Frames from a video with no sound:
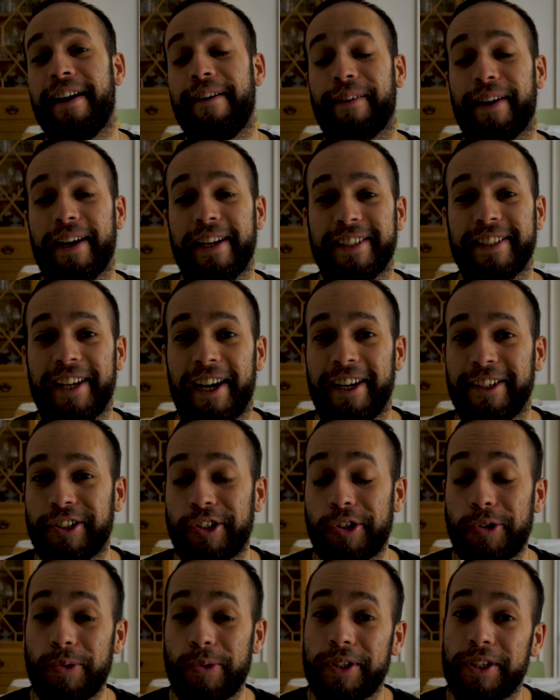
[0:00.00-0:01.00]
I'm going to start
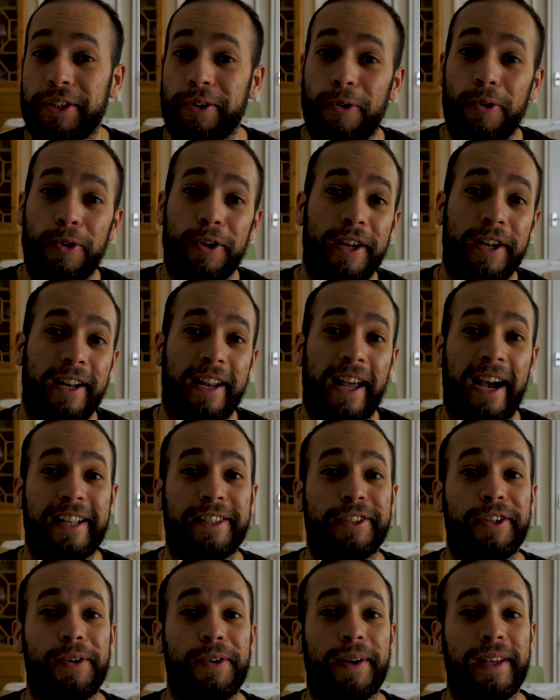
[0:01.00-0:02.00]
introducing all the
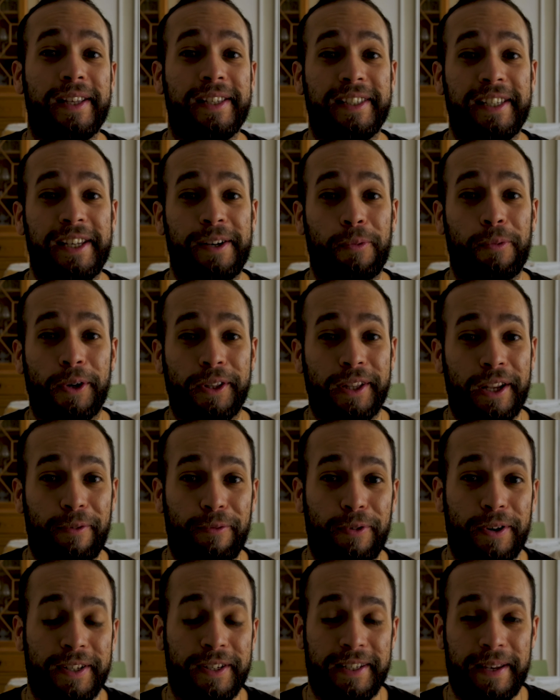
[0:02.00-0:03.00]
lights so you can see what
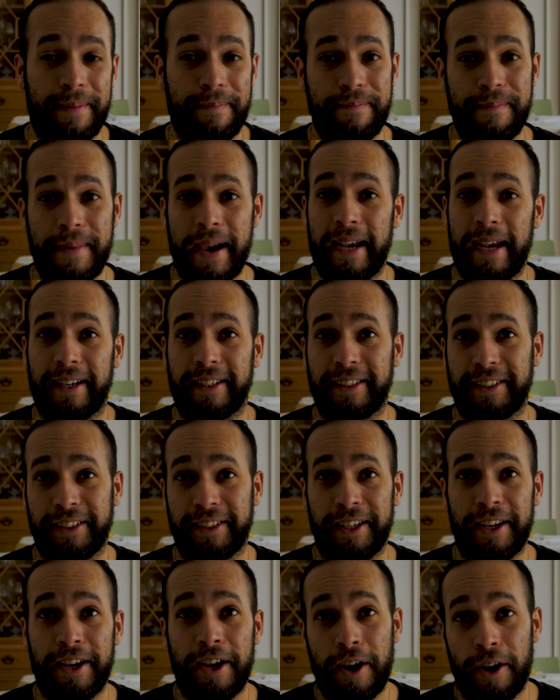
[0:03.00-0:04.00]
difference it makes.